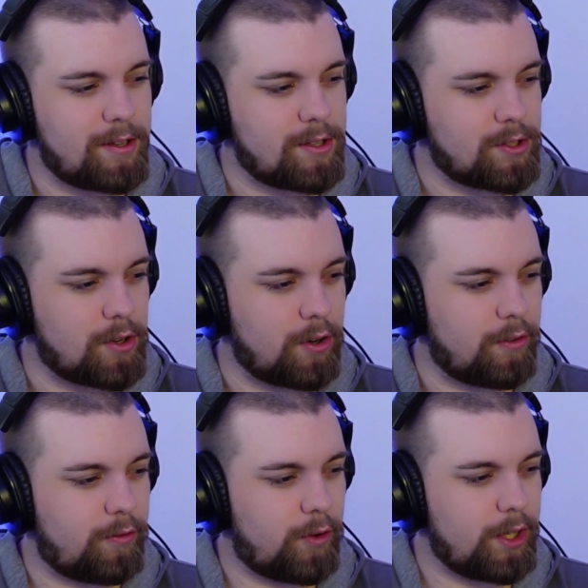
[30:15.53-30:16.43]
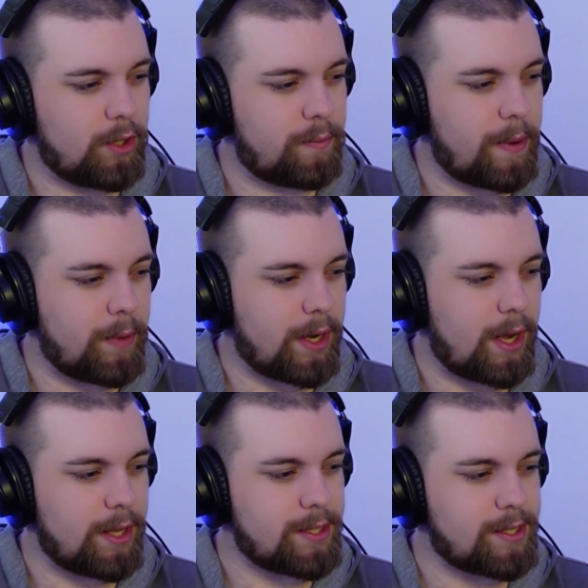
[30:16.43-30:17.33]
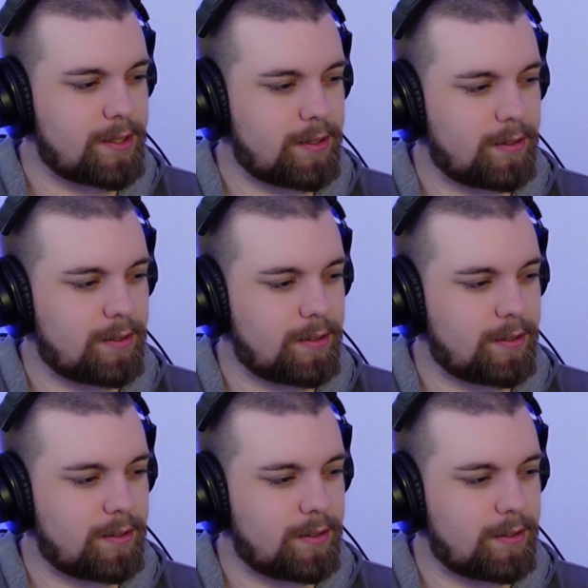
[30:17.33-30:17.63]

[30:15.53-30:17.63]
So for the little member cards,